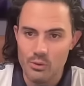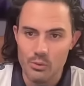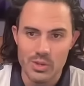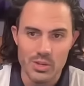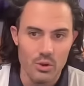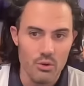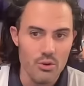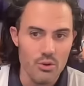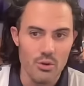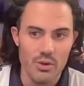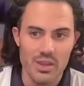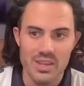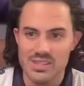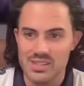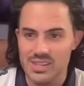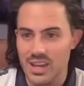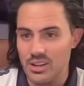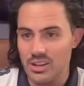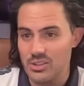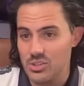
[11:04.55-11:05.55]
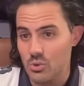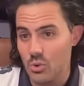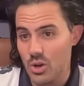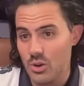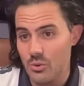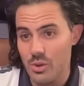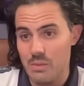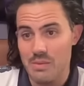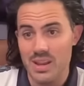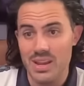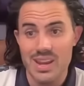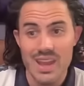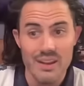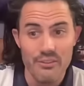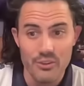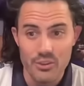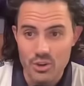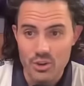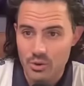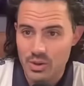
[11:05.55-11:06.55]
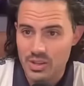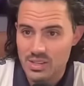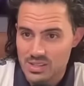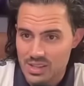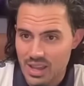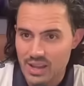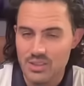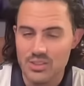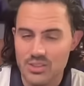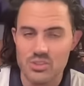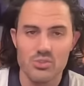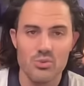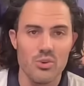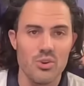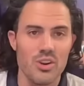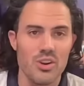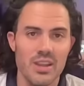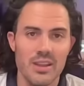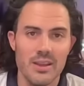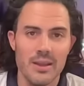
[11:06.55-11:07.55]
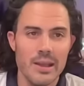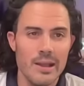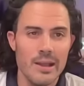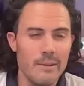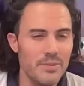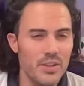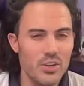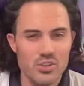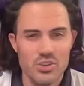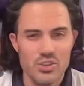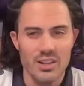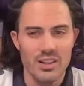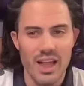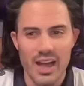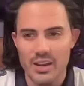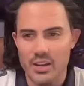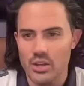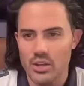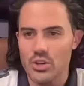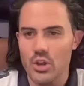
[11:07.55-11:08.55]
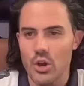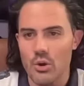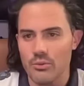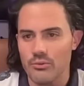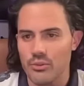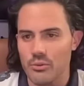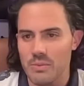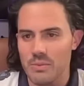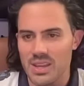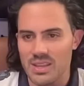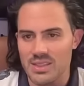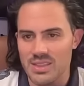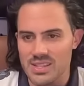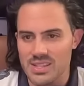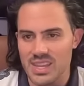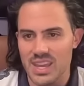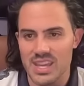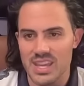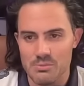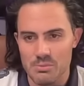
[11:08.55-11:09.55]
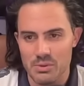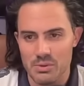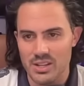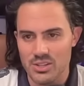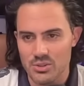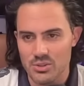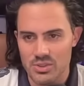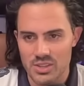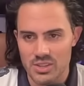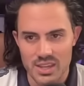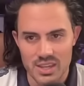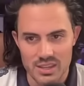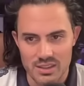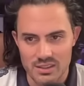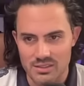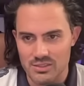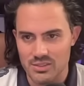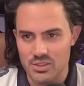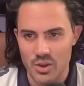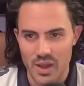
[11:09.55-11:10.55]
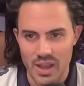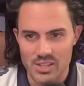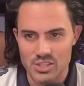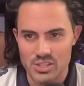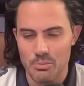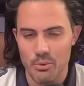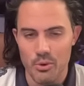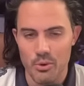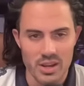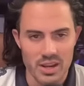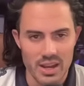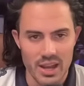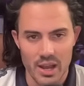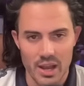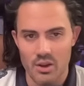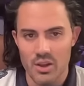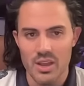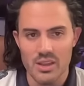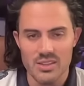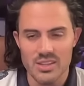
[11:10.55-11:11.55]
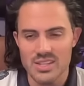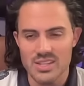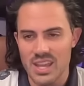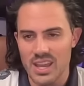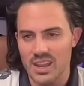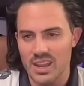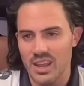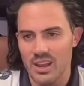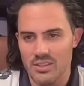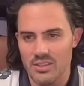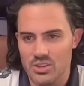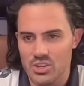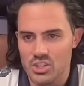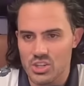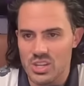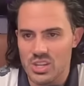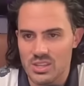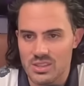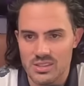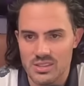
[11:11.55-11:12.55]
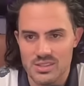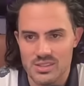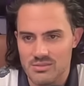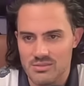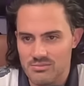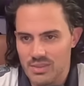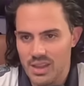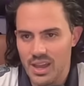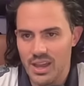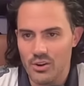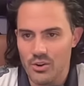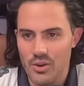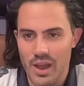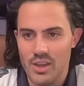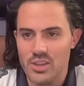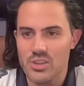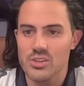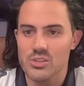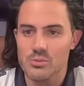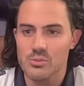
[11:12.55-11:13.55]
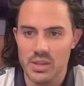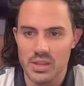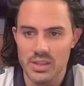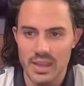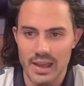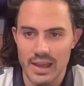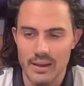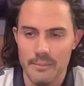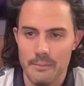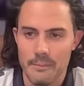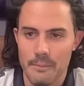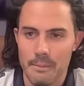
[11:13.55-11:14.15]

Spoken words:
We don't know his side of the story. We may never know his side of the story. There's just a lot unknown for me in this case. But I do think, you know, as you pointed out, the DNA on the sheath is, I don't know how you explain that.